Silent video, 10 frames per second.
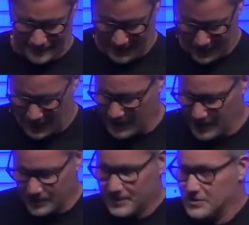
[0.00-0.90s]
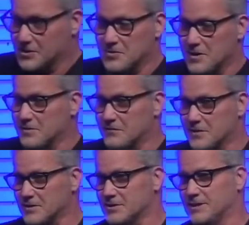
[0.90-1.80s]
And so here's this is why the
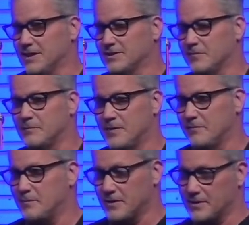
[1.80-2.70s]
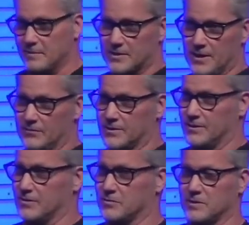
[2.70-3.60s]
Philistines have they've put themselves
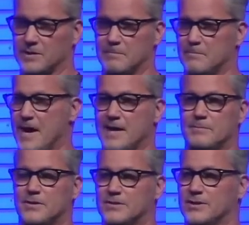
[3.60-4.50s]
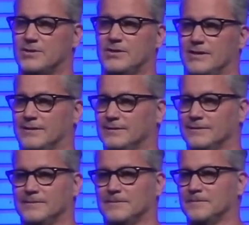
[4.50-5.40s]
in this really bad position.
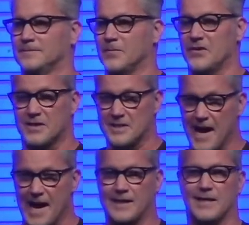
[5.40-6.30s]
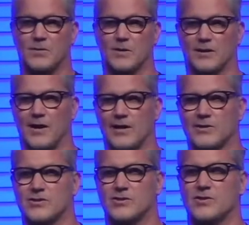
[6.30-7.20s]
They're attacking what God
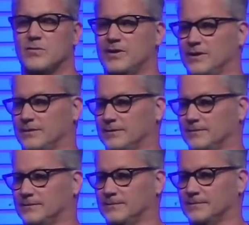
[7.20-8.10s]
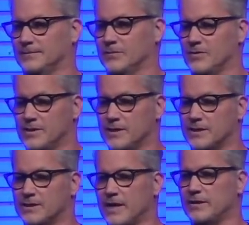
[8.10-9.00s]
is doing through the
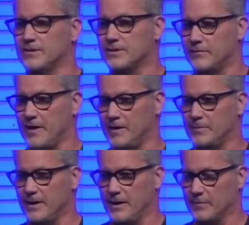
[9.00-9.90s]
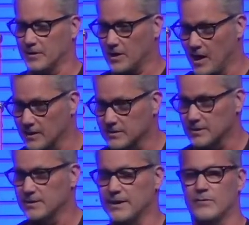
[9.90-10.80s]
descendants of Abraham. They're
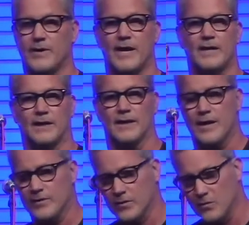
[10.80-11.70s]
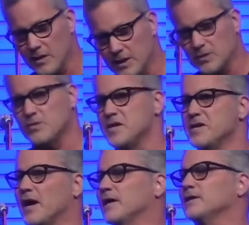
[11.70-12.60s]
constantly raiding, they're wanting to
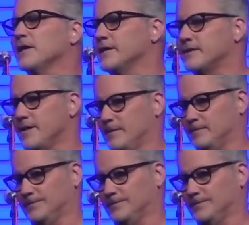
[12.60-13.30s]
annihilate them.